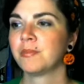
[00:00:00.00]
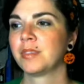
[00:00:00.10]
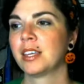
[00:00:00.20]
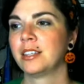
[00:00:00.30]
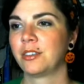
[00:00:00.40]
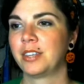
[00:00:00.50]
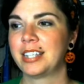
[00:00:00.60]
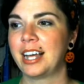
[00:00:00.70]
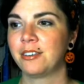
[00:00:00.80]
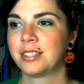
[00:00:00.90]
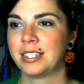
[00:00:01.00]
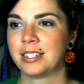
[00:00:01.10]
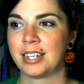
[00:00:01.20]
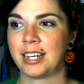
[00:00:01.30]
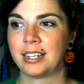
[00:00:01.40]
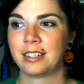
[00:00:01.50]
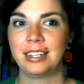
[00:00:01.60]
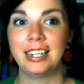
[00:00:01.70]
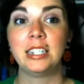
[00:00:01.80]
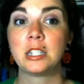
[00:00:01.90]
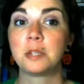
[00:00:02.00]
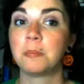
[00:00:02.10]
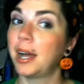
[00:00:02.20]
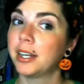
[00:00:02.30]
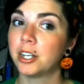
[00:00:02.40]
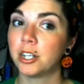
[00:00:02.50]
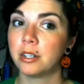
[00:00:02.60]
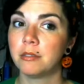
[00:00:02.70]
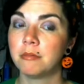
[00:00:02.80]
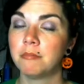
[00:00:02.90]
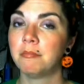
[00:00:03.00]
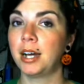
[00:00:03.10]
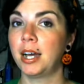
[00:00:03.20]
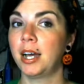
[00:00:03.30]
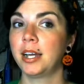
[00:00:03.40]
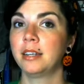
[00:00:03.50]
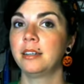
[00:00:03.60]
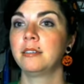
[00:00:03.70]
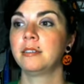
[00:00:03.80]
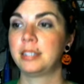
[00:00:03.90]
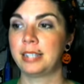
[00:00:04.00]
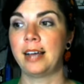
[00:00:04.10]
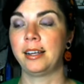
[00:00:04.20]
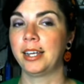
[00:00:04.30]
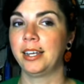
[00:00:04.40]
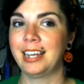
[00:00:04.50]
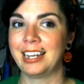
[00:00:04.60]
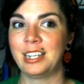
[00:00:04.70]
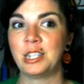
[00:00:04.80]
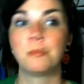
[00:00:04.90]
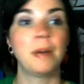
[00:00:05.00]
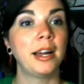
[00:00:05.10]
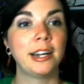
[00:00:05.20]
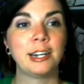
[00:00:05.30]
So this house is like inspired by Sally and inspired